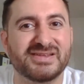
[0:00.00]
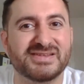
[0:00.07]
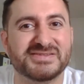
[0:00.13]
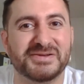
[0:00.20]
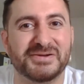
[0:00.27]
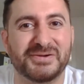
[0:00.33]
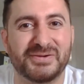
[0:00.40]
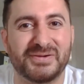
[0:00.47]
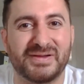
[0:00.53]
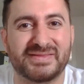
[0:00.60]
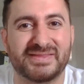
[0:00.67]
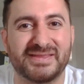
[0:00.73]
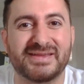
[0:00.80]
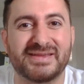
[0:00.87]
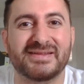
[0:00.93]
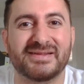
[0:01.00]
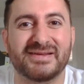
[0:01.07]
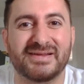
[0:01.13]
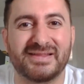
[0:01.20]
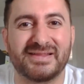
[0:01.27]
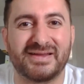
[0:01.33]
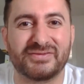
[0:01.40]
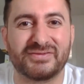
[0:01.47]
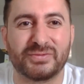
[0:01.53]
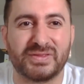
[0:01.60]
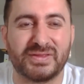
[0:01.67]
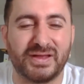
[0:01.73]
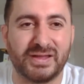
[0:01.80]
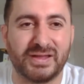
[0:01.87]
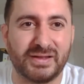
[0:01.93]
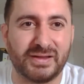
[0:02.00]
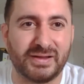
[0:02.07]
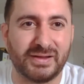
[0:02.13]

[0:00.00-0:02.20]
So I think it aligns with that.